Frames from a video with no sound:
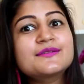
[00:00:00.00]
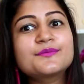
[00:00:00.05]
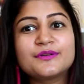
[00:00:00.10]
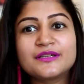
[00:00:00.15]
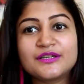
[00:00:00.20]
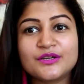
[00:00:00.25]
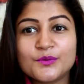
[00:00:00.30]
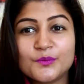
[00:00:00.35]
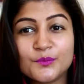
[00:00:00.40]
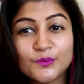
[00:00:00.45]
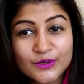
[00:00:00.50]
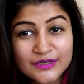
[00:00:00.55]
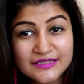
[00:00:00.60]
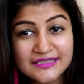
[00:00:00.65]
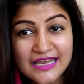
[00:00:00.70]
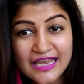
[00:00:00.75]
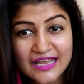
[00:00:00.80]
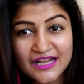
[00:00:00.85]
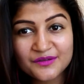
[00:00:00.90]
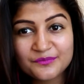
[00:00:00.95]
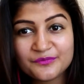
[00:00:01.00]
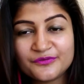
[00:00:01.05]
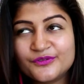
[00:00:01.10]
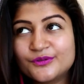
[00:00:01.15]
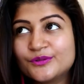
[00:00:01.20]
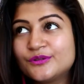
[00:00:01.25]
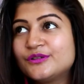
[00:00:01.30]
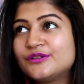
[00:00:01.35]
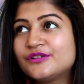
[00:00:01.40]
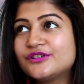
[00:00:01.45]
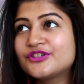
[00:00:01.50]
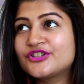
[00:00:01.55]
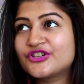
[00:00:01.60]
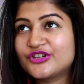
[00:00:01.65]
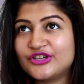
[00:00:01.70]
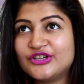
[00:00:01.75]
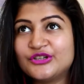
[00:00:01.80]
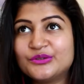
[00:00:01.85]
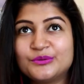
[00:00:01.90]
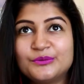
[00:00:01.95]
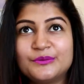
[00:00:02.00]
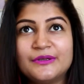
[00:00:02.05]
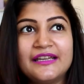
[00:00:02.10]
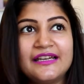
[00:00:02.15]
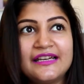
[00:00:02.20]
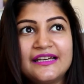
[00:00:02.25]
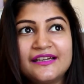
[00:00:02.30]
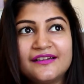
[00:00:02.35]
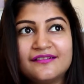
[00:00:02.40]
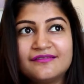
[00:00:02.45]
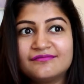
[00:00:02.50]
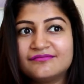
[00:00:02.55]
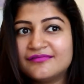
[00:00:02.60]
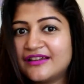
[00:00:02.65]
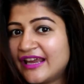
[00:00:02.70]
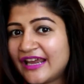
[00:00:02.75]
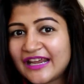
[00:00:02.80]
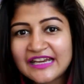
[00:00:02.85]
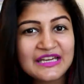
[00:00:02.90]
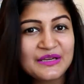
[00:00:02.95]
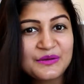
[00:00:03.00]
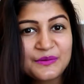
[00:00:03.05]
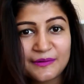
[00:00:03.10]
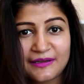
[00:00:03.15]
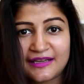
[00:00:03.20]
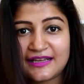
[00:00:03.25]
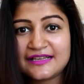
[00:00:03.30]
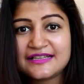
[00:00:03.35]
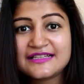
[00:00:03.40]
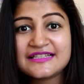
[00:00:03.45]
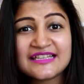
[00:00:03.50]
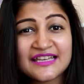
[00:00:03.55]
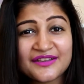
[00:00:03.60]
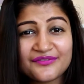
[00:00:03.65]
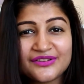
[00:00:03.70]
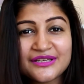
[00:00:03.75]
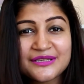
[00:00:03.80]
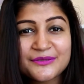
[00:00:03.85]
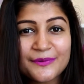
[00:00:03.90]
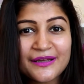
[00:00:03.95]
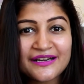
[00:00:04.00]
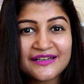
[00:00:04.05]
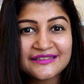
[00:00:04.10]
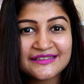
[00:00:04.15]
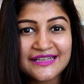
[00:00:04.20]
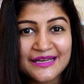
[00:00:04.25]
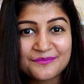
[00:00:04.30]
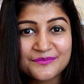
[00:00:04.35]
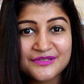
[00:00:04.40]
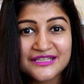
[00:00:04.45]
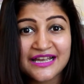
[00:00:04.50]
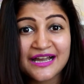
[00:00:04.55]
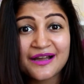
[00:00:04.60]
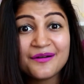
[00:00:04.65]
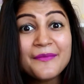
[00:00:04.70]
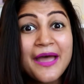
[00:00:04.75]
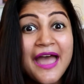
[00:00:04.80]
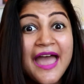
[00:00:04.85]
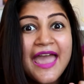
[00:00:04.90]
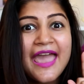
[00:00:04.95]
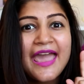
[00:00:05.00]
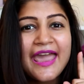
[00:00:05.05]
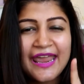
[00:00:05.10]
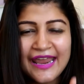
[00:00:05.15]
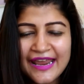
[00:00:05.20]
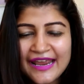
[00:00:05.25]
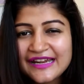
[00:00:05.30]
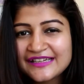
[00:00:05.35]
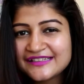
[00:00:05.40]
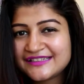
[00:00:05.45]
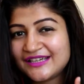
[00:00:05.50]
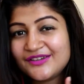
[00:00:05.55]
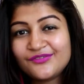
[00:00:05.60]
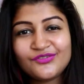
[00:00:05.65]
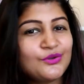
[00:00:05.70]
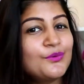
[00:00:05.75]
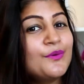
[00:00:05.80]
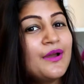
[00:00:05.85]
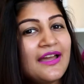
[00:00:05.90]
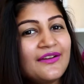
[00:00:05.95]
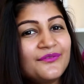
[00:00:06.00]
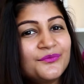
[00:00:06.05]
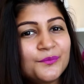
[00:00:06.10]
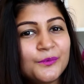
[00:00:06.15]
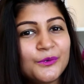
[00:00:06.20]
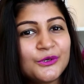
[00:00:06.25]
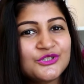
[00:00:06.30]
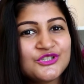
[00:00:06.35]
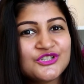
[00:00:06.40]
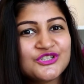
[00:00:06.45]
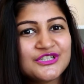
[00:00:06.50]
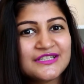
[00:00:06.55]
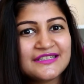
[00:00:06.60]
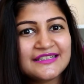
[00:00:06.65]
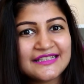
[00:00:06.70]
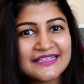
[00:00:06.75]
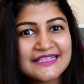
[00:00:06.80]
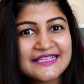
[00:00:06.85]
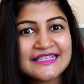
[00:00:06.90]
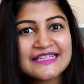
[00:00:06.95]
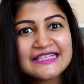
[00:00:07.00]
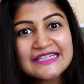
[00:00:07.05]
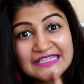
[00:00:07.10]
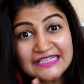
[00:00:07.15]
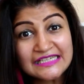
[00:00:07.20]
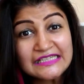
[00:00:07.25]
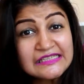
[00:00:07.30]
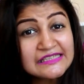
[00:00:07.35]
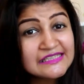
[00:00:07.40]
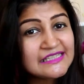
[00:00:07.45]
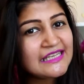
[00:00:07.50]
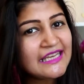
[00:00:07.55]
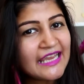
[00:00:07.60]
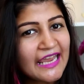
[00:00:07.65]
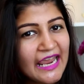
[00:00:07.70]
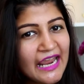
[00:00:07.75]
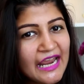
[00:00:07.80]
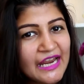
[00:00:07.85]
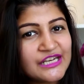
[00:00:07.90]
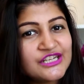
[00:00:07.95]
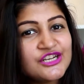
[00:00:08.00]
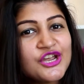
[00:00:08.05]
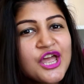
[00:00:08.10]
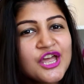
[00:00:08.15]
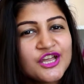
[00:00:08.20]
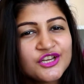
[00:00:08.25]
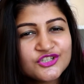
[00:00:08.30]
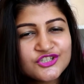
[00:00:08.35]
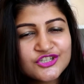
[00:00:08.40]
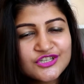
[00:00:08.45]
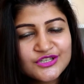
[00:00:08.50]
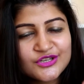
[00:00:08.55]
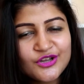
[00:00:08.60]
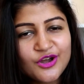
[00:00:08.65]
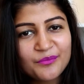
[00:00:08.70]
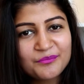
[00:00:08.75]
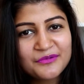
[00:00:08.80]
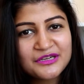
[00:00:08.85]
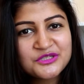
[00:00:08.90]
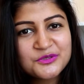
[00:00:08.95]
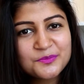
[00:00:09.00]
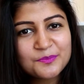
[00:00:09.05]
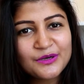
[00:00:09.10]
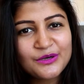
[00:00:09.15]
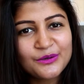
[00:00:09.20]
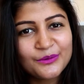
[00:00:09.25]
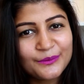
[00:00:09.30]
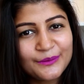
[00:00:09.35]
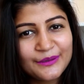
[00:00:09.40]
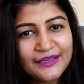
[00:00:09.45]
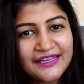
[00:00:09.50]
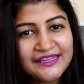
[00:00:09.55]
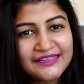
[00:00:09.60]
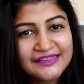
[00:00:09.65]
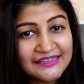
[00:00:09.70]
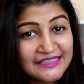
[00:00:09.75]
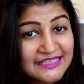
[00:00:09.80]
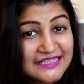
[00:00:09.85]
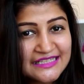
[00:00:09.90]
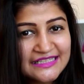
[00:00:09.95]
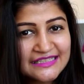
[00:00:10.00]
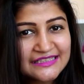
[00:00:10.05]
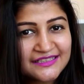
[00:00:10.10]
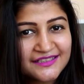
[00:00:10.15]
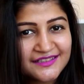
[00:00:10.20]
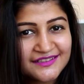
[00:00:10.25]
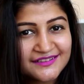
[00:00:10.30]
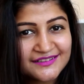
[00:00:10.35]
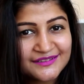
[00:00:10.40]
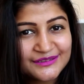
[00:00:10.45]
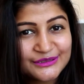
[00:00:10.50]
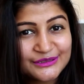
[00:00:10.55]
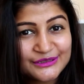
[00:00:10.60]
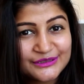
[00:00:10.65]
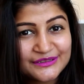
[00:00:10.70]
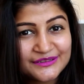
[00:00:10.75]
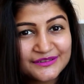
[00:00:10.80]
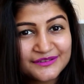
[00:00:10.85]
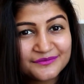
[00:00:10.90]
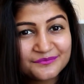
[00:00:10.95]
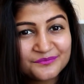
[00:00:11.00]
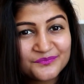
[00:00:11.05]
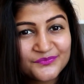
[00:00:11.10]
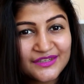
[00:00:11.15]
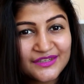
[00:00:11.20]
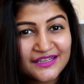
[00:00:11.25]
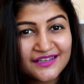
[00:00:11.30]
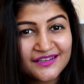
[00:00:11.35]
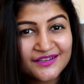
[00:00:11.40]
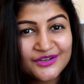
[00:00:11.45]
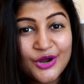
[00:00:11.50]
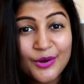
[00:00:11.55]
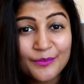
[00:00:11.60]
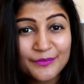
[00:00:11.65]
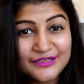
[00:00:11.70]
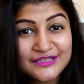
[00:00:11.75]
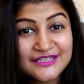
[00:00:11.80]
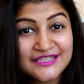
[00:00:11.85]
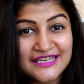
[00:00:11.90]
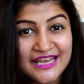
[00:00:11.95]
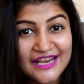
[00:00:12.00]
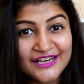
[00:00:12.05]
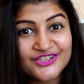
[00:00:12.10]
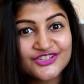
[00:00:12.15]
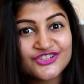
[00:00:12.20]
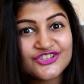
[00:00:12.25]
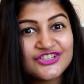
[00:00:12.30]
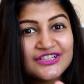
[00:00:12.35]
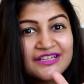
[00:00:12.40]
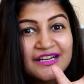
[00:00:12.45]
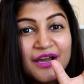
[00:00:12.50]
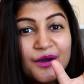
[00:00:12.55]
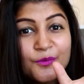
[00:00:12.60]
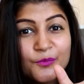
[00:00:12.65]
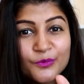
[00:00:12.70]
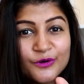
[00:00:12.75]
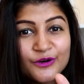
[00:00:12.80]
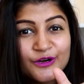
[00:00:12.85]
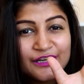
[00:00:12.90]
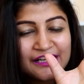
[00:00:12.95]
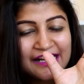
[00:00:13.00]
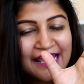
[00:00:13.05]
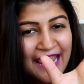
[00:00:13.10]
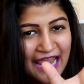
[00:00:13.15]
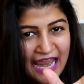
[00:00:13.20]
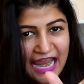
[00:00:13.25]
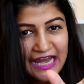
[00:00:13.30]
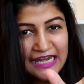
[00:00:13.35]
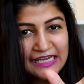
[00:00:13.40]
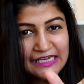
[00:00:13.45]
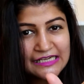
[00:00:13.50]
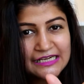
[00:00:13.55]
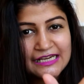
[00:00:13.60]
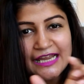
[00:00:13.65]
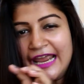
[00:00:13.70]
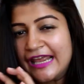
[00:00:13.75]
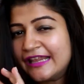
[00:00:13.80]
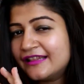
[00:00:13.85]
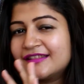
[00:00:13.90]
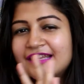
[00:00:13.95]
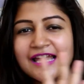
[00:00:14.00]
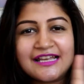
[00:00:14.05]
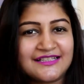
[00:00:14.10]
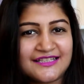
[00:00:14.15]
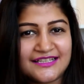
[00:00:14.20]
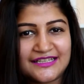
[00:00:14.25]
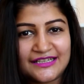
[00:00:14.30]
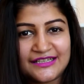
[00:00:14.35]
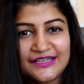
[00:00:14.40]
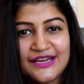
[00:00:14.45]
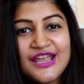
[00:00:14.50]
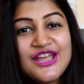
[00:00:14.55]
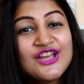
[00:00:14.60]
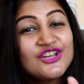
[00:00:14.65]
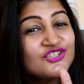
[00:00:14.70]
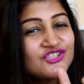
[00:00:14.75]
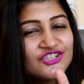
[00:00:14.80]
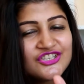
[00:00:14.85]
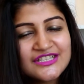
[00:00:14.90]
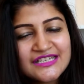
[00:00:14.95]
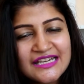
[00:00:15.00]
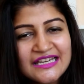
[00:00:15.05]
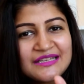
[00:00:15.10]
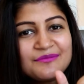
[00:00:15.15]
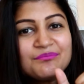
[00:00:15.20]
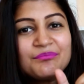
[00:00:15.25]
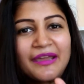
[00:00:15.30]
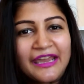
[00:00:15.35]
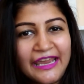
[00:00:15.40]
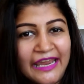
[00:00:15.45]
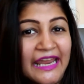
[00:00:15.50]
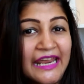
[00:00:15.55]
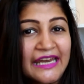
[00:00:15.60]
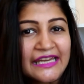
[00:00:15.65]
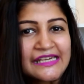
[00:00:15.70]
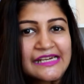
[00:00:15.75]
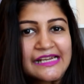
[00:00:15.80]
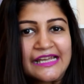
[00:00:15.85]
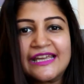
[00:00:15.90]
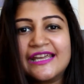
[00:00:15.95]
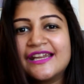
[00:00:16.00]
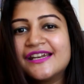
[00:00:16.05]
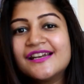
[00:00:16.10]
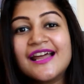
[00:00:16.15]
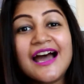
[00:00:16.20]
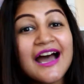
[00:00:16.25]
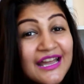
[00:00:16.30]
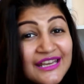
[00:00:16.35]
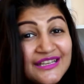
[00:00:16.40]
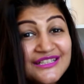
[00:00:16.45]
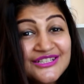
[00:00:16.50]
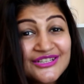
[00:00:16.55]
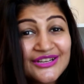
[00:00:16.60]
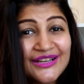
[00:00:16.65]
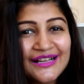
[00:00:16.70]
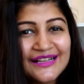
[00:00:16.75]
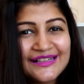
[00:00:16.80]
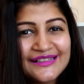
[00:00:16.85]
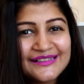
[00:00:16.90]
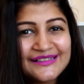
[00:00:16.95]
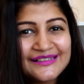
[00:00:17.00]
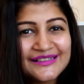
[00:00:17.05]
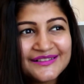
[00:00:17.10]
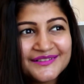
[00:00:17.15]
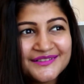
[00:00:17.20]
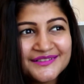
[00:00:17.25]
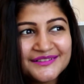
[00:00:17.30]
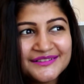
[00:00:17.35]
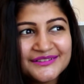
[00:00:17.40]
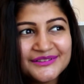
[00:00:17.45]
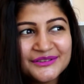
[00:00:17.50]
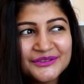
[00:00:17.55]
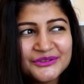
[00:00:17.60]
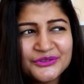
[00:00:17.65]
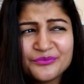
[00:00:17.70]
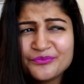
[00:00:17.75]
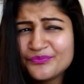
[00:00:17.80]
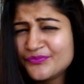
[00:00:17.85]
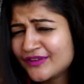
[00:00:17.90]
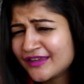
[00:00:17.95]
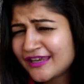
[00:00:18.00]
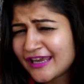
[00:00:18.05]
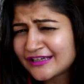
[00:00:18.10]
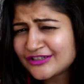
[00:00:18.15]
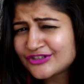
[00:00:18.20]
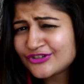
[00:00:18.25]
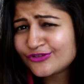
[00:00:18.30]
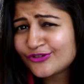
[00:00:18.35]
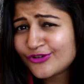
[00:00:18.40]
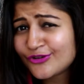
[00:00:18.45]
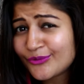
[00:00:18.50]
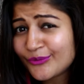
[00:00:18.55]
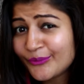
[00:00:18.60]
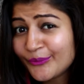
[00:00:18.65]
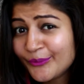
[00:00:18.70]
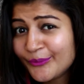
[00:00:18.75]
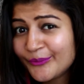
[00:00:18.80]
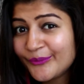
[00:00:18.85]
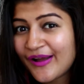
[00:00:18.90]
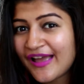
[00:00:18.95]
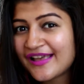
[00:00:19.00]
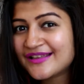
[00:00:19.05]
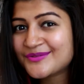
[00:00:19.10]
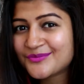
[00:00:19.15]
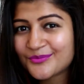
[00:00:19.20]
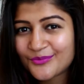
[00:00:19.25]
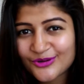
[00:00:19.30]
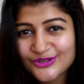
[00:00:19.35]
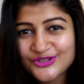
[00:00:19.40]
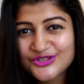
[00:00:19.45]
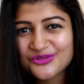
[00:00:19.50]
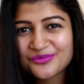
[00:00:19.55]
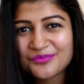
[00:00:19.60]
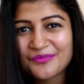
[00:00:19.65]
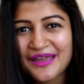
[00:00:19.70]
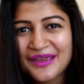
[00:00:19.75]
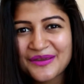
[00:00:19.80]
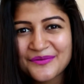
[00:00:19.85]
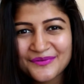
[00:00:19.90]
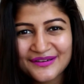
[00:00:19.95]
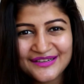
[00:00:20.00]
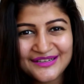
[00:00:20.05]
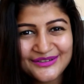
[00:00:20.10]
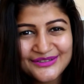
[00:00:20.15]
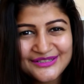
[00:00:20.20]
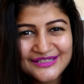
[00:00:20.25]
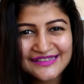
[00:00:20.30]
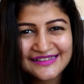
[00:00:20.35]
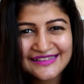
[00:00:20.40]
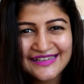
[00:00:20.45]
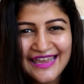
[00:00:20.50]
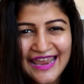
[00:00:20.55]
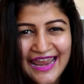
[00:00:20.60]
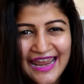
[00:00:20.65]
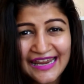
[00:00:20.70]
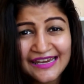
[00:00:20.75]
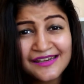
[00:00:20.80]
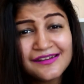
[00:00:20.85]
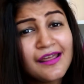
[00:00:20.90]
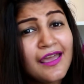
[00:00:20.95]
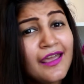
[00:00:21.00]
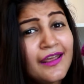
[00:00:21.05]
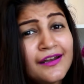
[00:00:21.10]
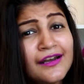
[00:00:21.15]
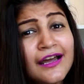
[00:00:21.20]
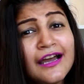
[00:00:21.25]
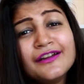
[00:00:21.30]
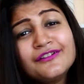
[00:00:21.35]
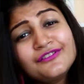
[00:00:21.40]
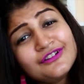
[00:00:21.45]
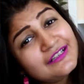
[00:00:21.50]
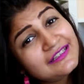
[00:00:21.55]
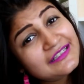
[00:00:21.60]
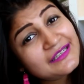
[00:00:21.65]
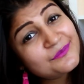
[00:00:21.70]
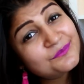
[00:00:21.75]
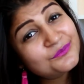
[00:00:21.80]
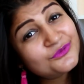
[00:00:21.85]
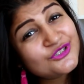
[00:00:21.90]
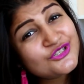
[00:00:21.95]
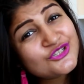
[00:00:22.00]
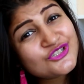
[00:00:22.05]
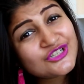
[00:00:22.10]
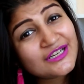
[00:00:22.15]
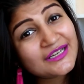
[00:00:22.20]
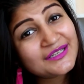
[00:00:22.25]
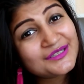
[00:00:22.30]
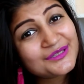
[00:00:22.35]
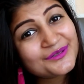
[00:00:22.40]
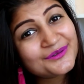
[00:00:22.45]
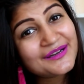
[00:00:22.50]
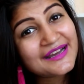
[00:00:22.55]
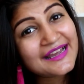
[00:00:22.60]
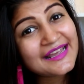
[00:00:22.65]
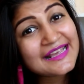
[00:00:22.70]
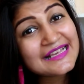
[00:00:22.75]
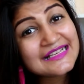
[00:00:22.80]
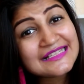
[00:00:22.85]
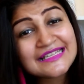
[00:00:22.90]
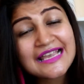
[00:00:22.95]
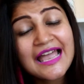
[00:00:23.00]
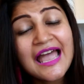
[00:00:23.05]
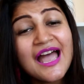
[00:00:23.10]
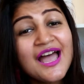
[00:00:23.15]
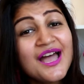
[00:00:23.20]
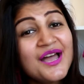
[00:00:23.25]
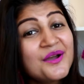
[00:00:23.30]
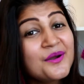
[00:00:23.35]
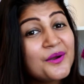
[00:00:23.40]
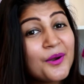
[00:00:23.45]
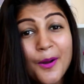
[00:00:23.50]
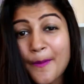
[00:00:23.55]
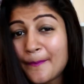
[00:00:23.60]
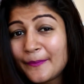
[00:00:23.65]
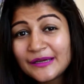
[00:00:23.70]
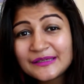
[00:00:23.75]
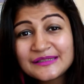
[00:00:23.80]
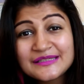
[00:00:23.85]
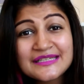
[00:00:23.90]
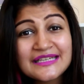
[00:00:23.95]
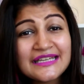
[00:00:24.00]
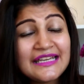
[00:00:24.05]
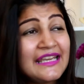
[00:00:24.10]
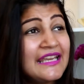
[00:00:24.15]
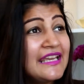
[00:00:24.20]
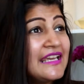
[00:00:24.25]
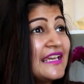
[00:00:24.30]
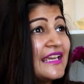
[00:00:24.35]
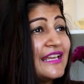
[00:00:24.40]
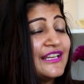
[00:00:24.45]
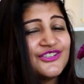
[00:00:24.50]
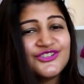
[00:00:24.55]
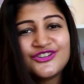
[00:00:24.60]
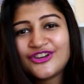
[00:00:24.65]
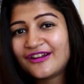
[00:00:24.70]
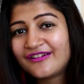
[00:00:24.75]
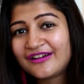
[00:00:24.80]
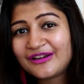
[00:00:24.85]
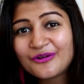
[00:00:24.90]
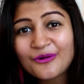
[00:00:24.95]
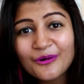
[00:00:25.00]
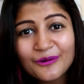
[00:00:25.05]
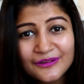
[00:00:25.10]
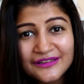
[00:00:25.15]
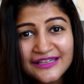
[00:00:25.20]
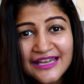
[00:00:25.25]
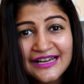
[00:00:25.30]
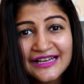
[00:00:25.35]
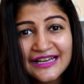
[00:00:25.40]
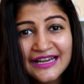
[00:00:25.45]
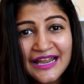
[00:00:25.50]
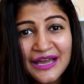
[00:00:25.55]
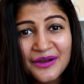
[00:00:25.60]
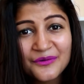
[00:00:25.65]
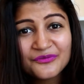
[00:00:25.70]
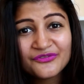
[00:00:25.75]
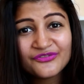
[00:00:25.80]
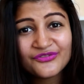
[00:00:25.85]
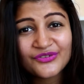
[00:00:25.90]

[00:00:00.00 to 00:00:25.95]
video was helpful to you in anyways, give this one a thumbs up, and if you have watched this till the end, just comment below in the comment section word end, and that's it. Just type end and I shall get to know who has watched my video till the end. And I really appreciate you guys commenting and sharing all that love